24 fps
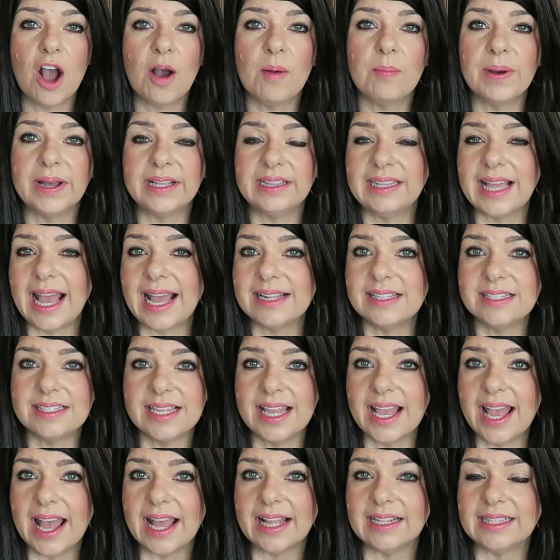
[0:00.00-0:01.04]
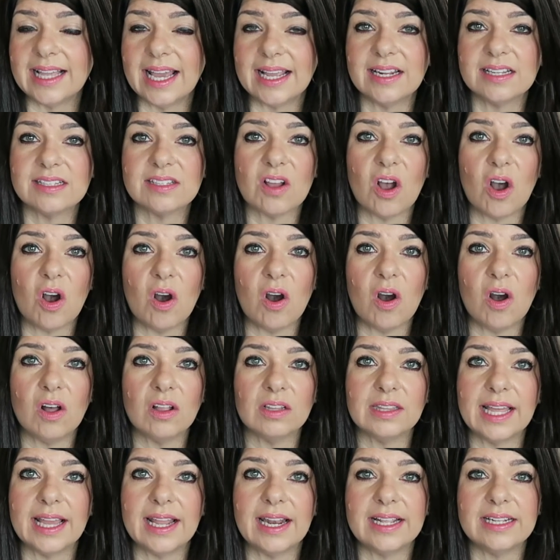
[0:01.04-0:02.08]
But that's it. That is
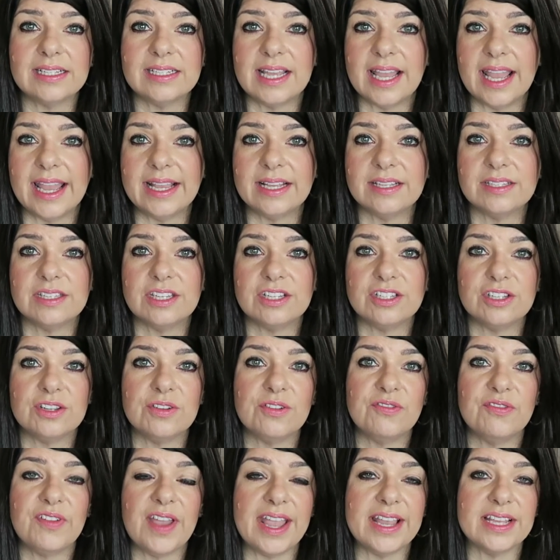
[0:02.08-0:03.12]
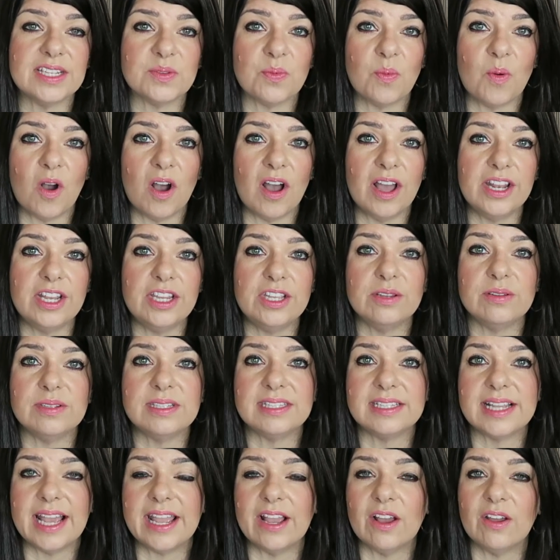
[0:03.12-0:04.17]
all that it takes to do phase 1. You
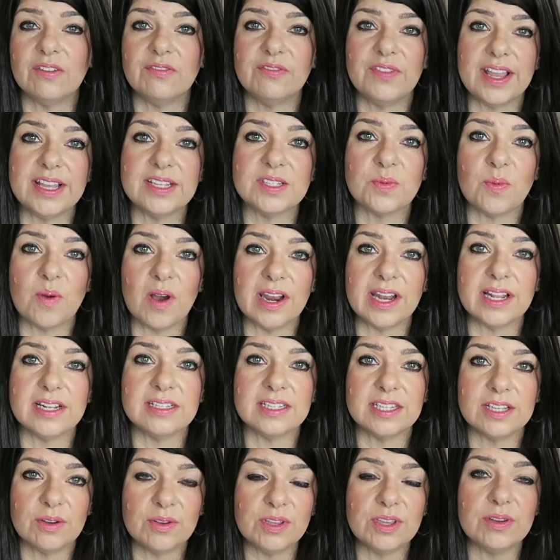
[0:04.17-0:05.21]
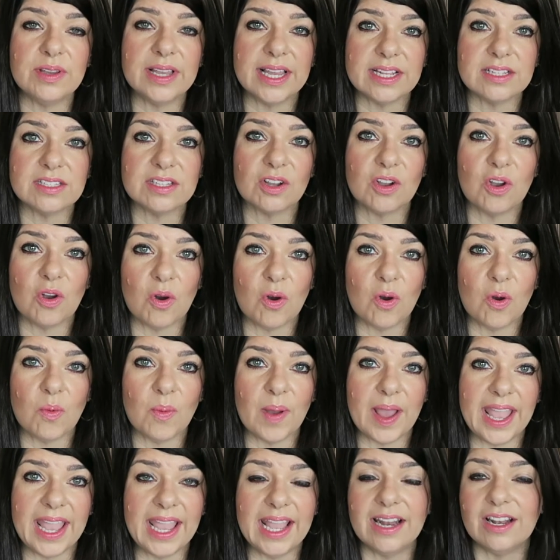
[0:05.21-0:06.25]
stay on phase 1 until you get to goal
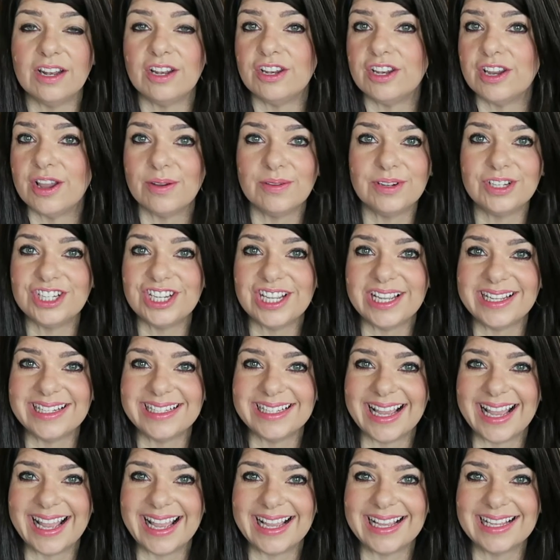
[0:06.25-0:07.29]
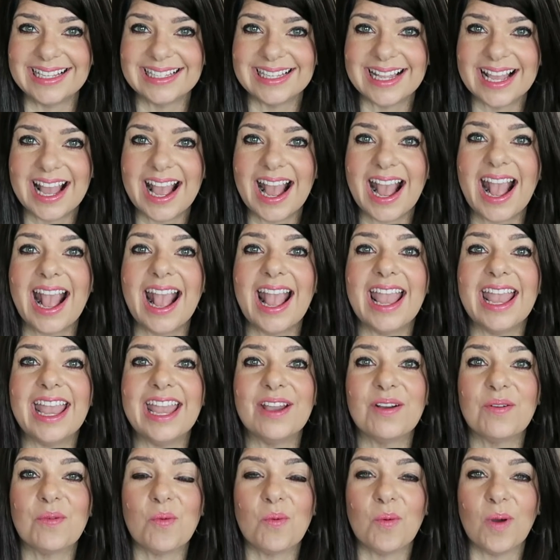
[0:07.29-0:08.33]
weight. No cheat days.
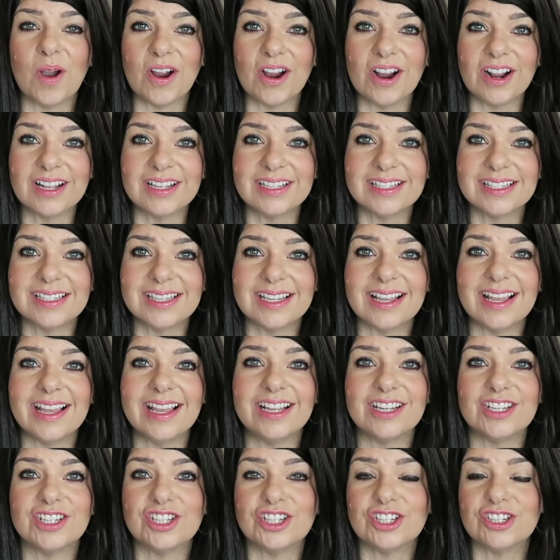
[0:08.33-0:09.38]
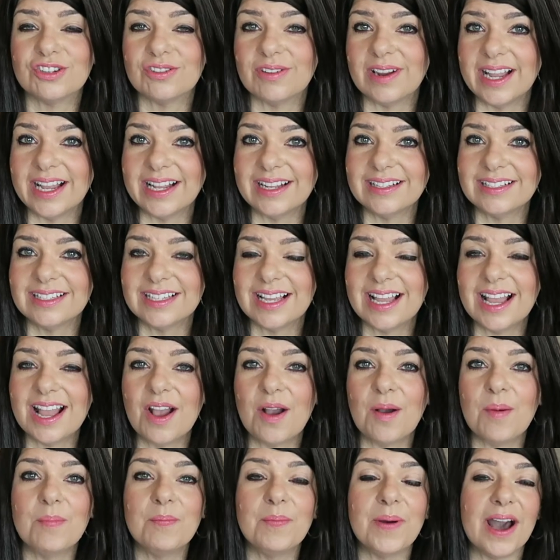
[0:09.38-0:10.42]
It works. It's strict,
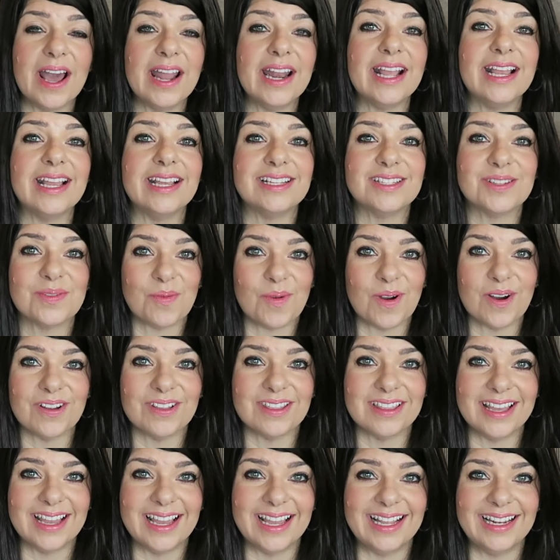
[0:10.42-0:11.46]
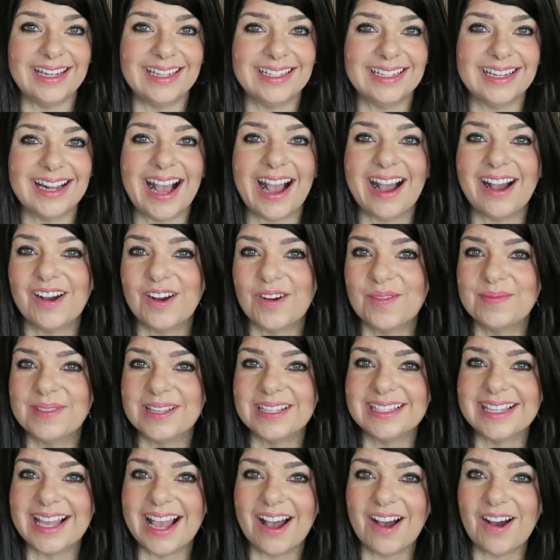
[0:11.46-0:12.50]
but it's worth it. I hope
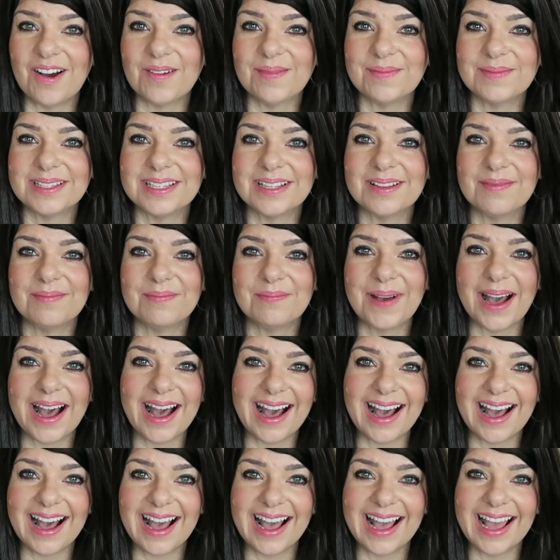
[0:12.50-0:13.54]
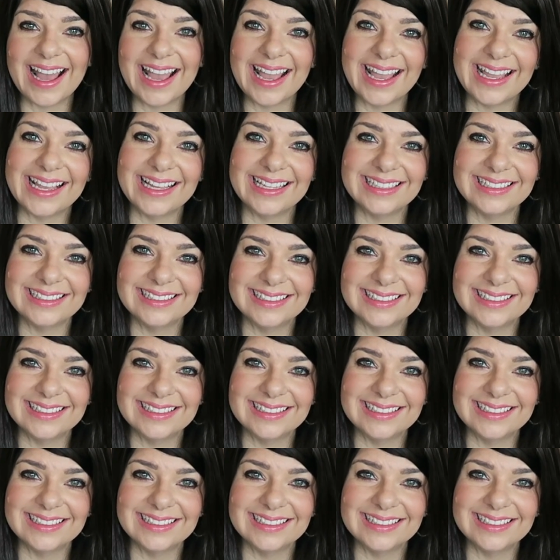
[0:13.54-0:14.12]
this helped. Bye.